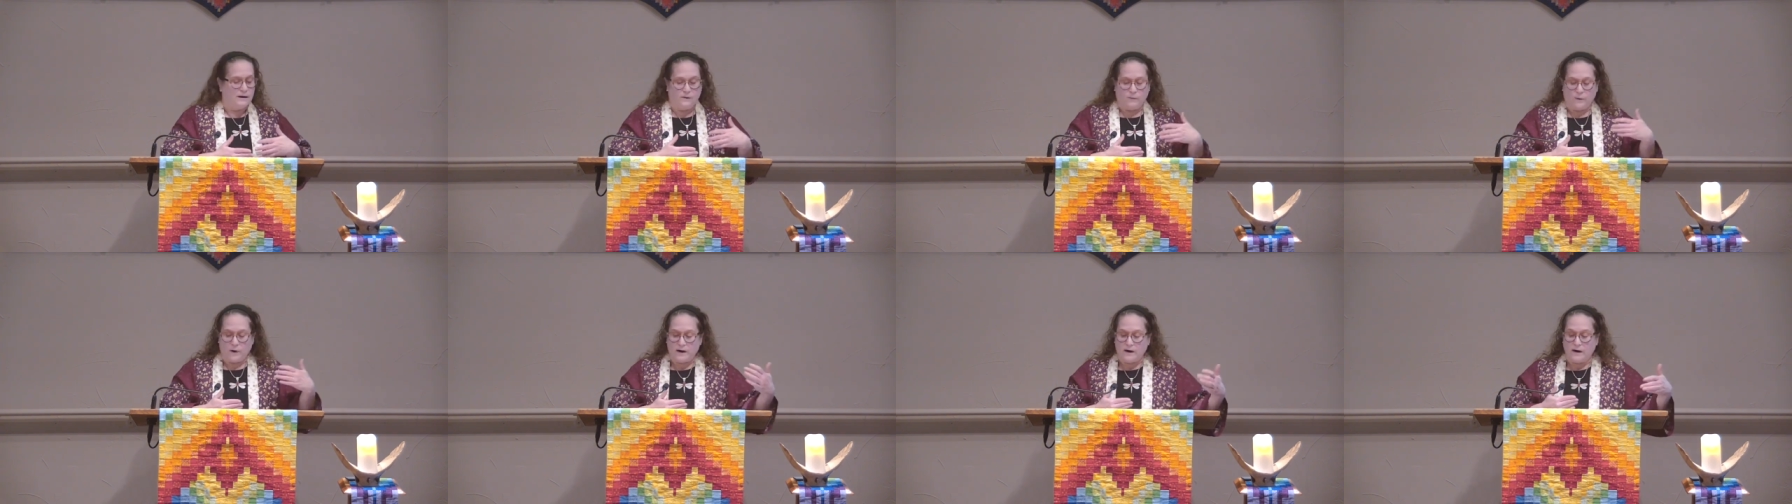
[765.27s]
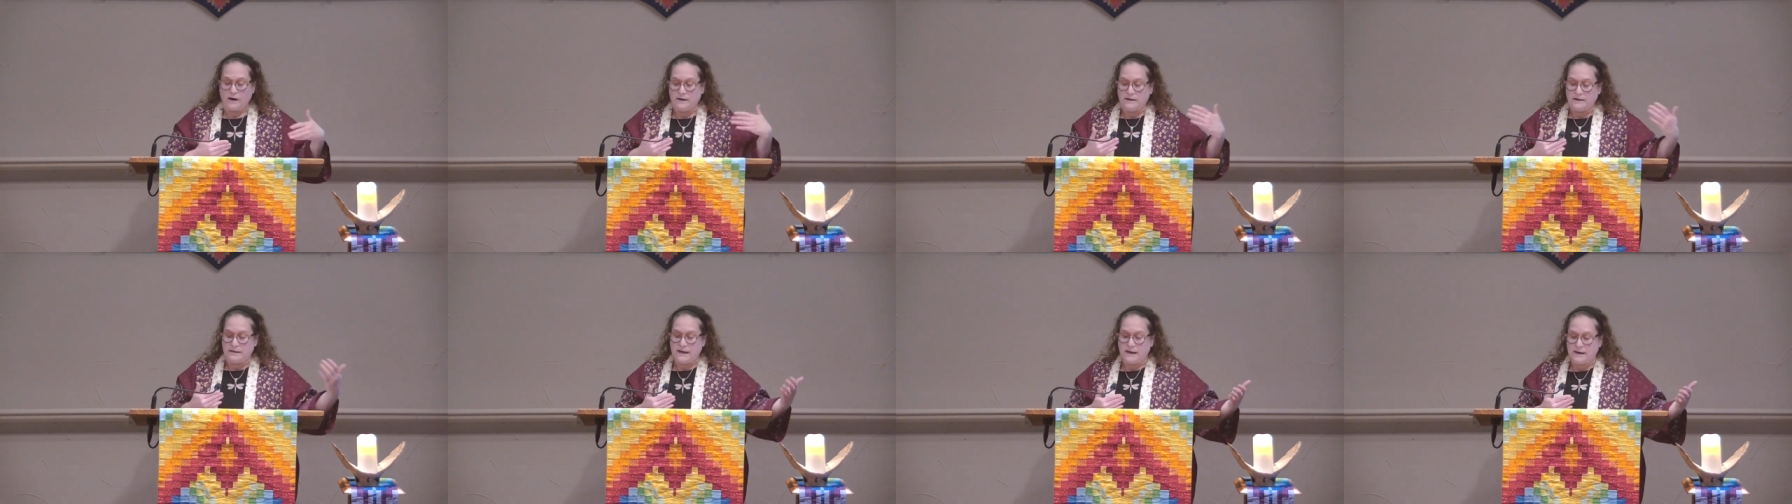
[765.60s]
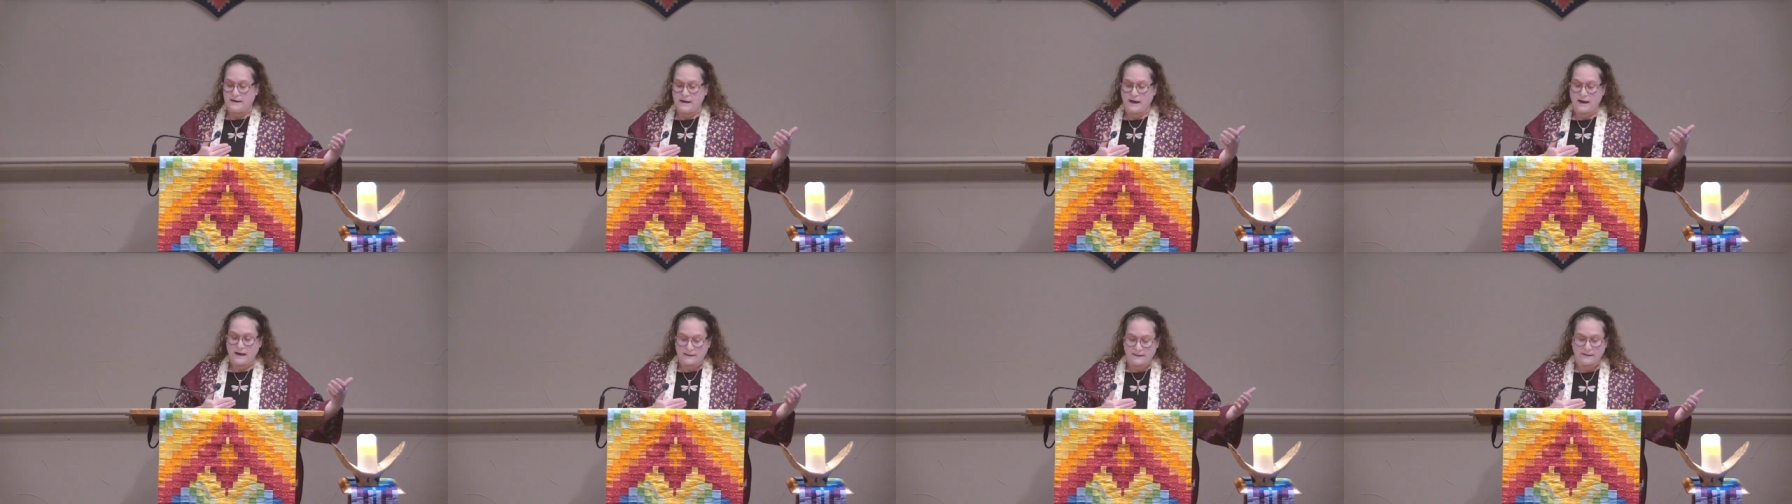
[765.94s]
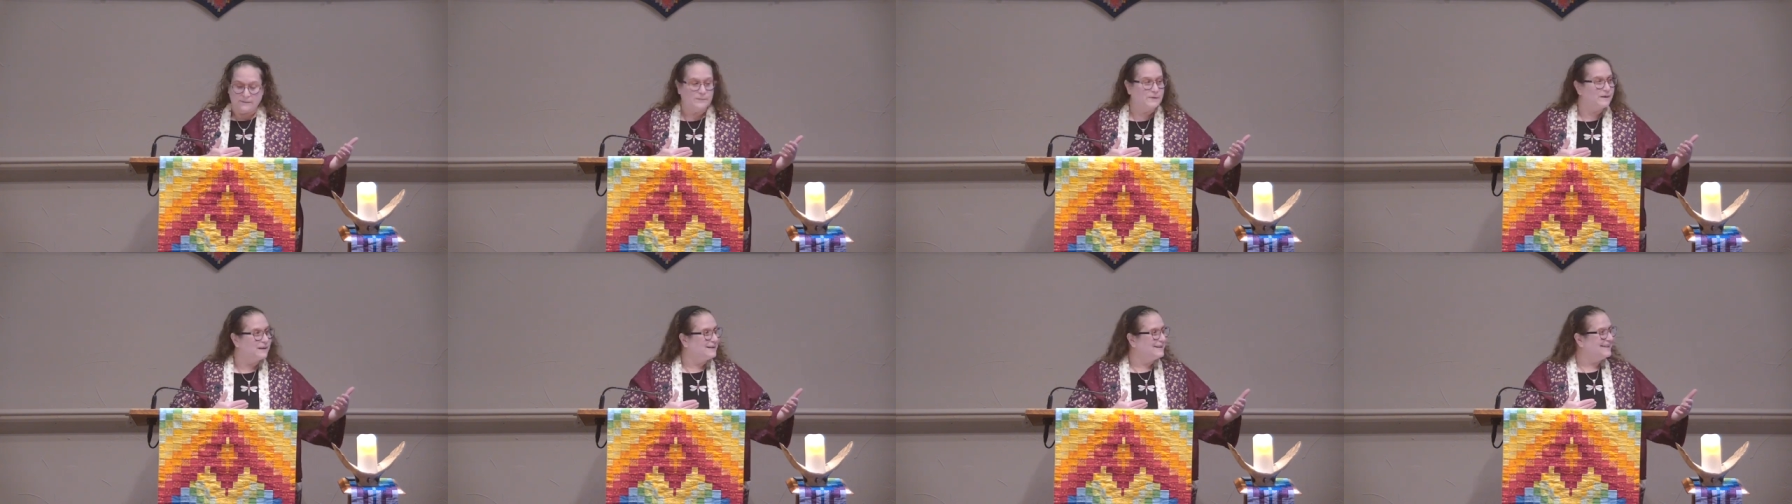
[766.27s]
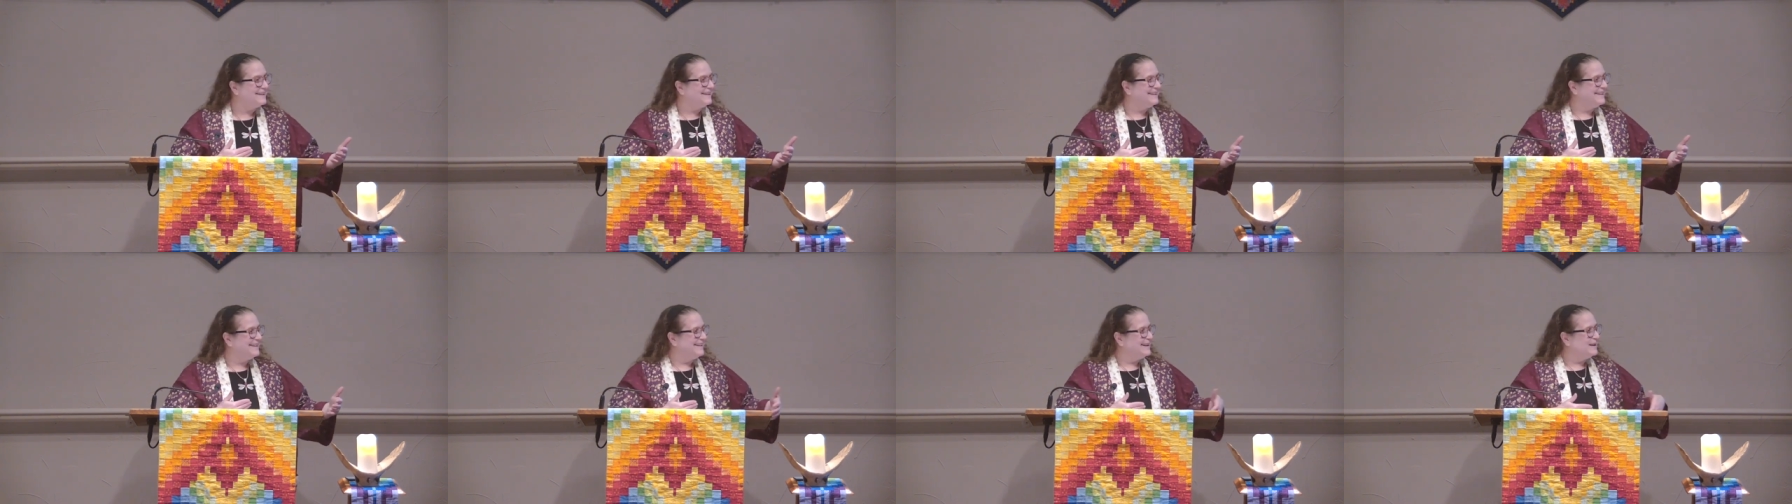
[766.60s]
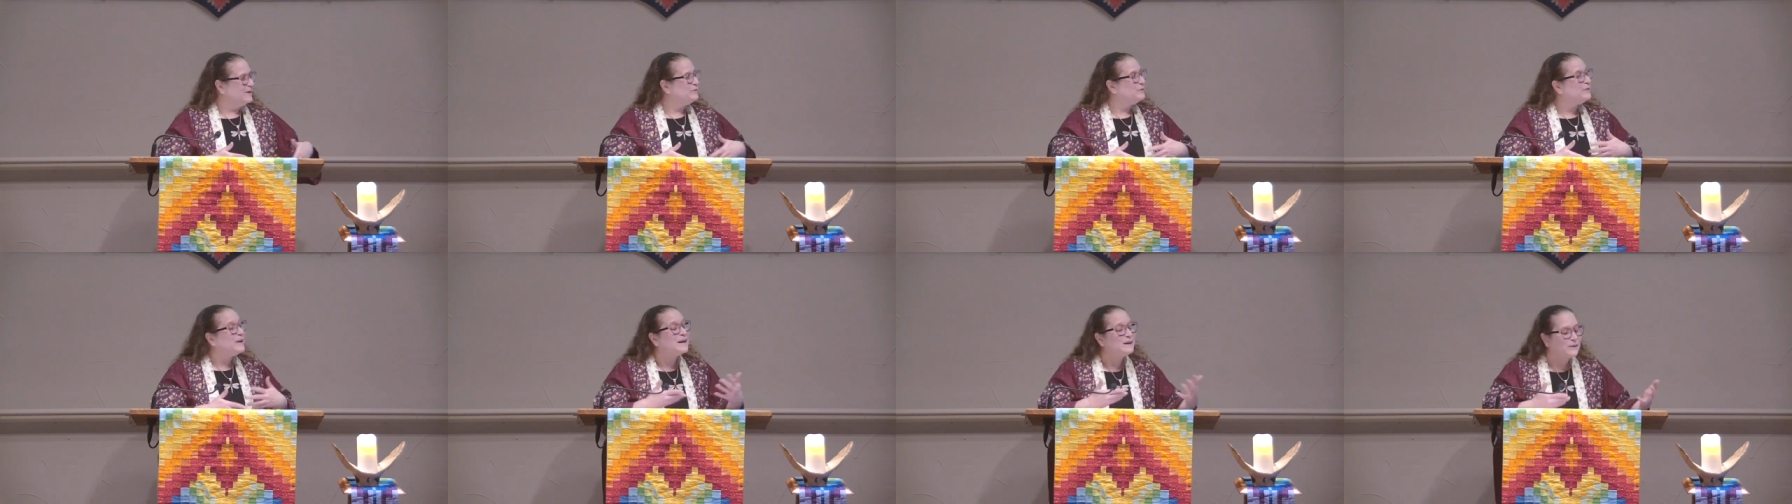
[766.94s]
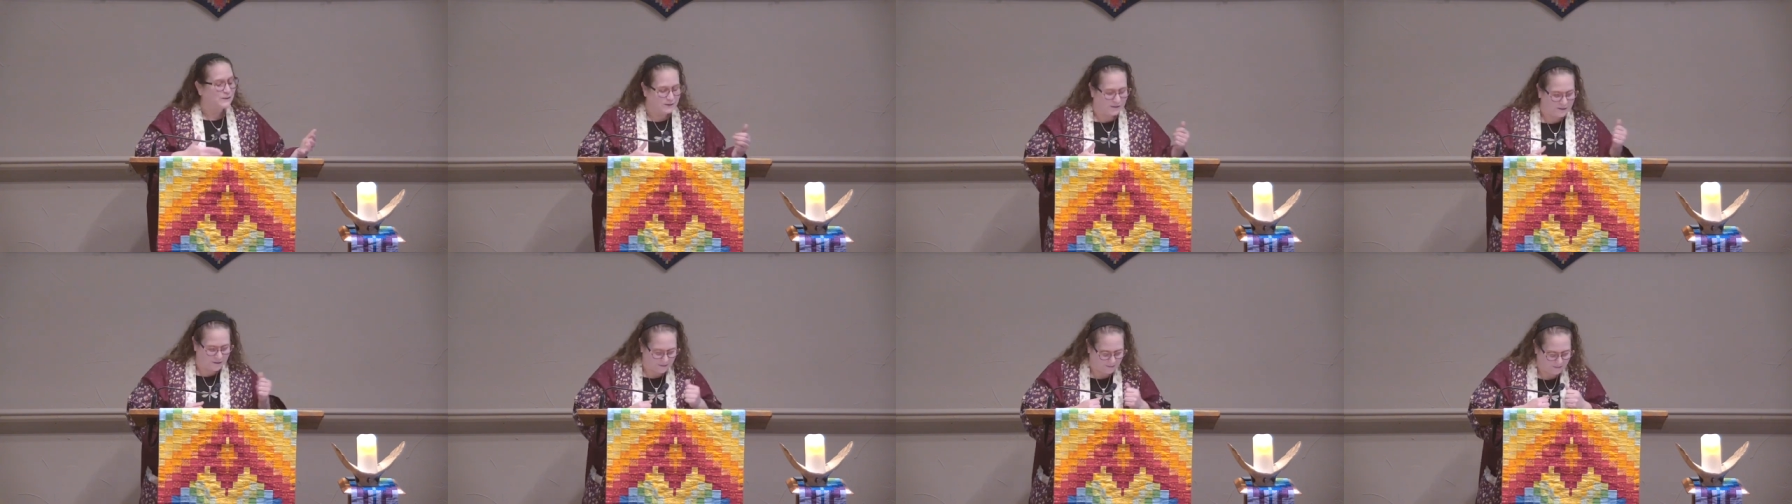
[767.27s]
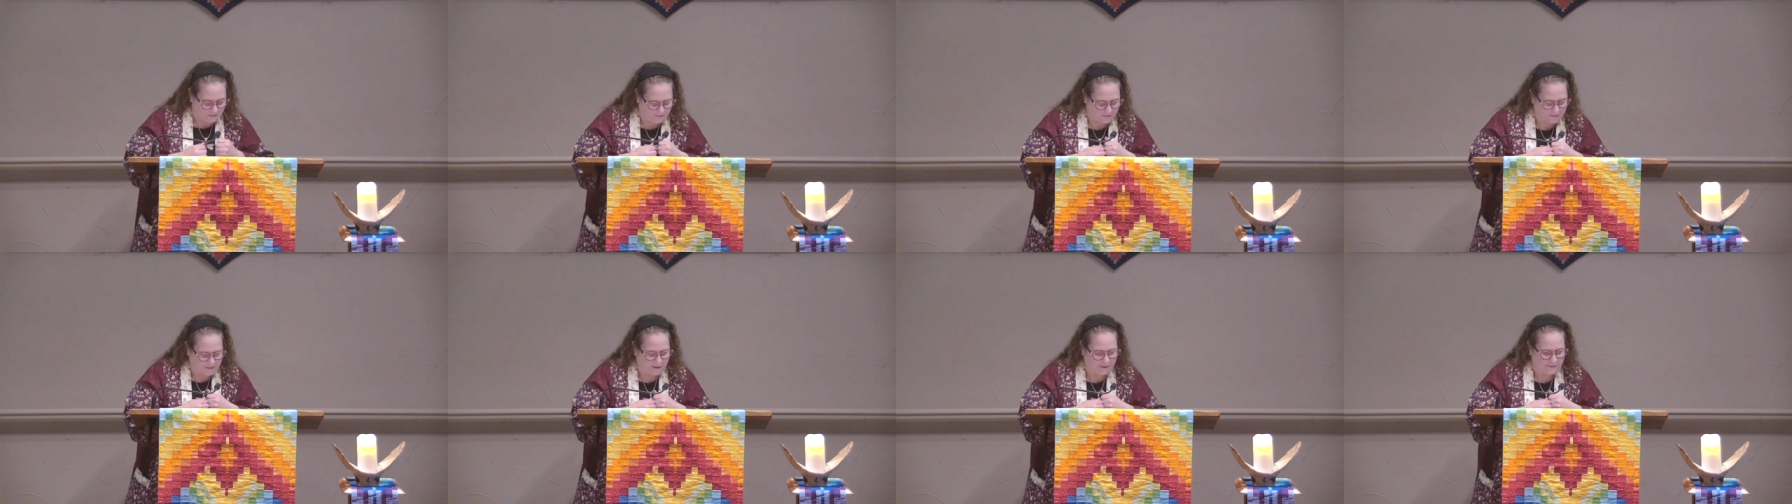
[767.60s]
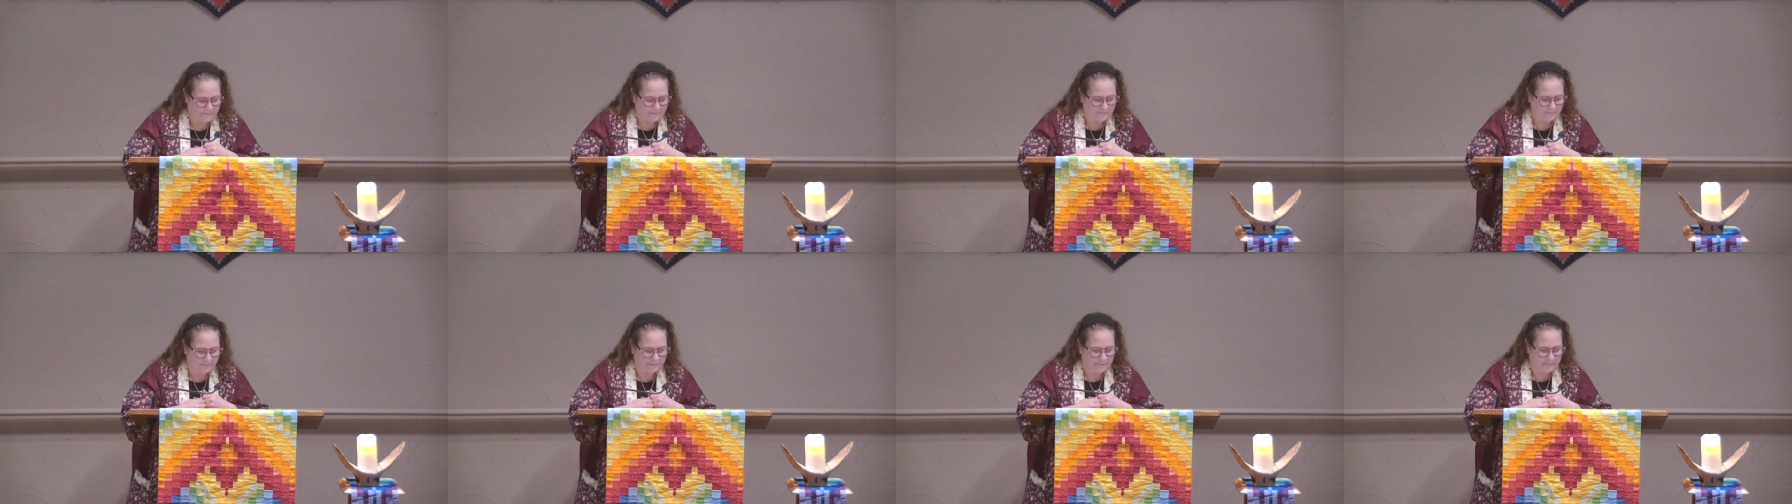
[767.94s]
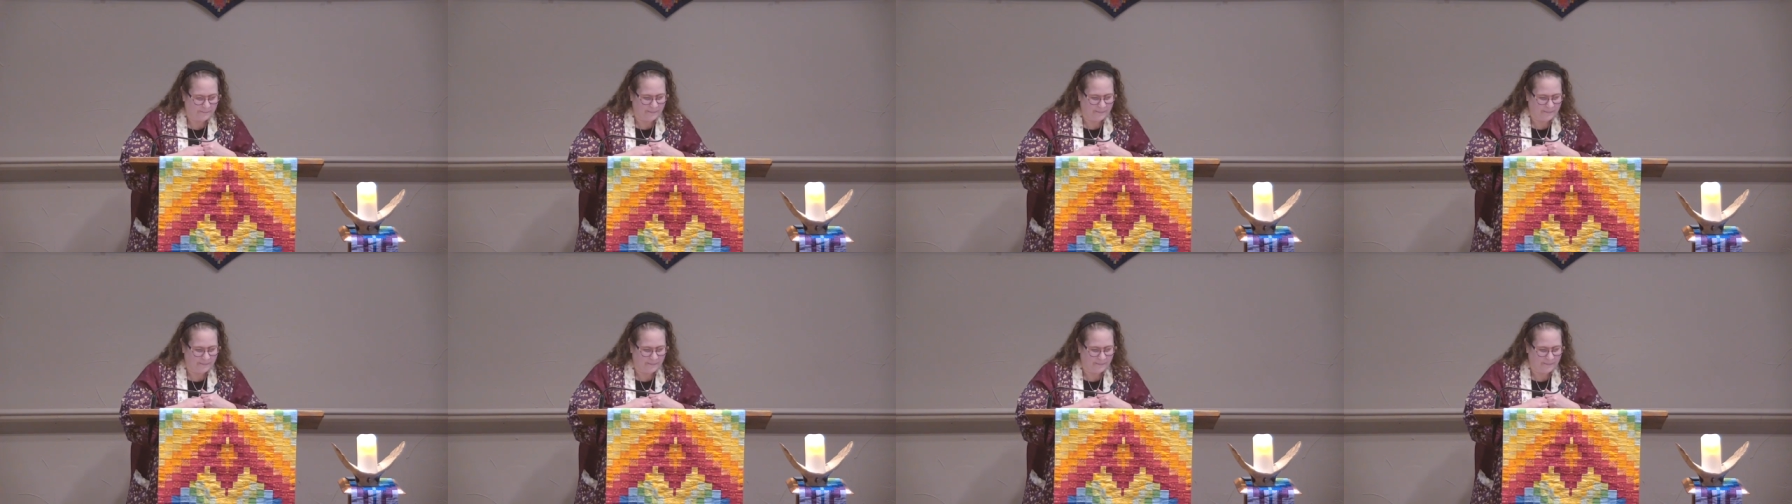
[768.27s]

where her dead husband failed to do so.